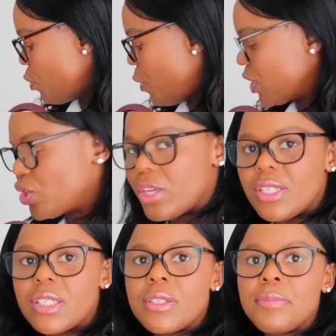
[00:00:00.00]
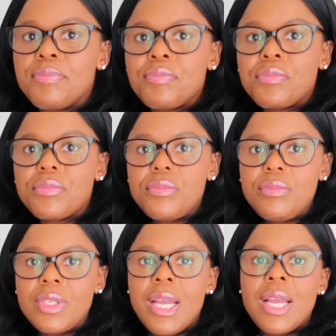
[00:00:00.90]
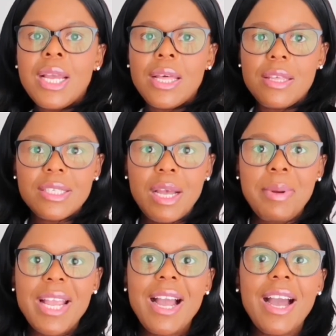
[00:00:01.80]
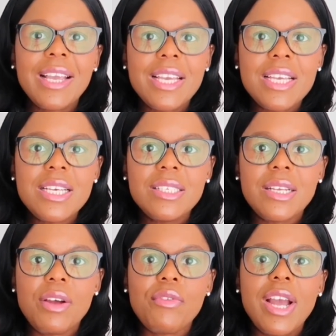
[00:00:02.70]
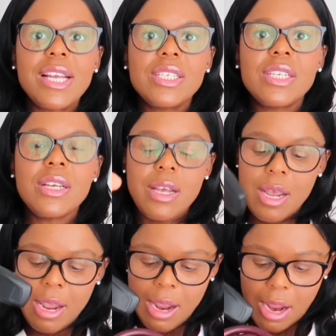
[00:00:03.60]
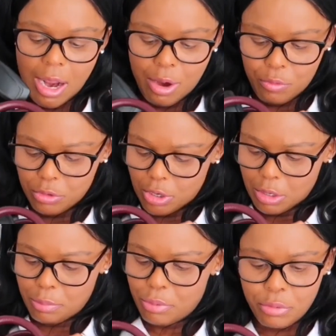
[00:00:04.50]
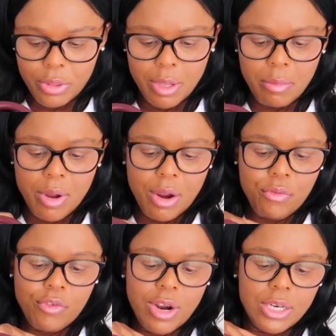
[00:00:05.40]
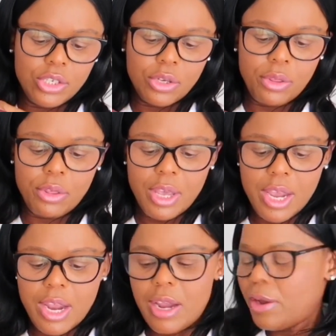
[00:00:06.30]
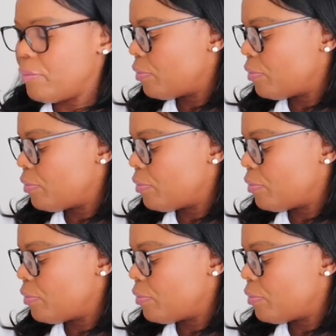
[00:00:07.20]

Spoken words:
watch this. These are my car keys, right? I will put them right there,